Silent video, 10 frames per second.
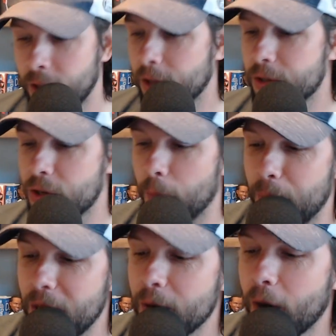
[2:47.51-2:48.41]
So
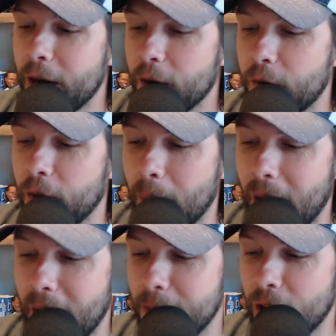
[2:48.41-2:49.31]
beat writer for the
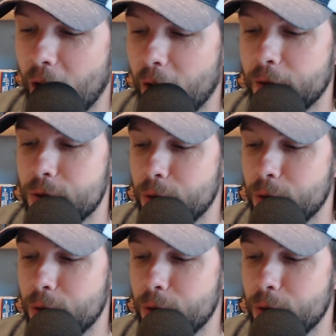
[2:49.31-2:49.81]
Miami Dolphins,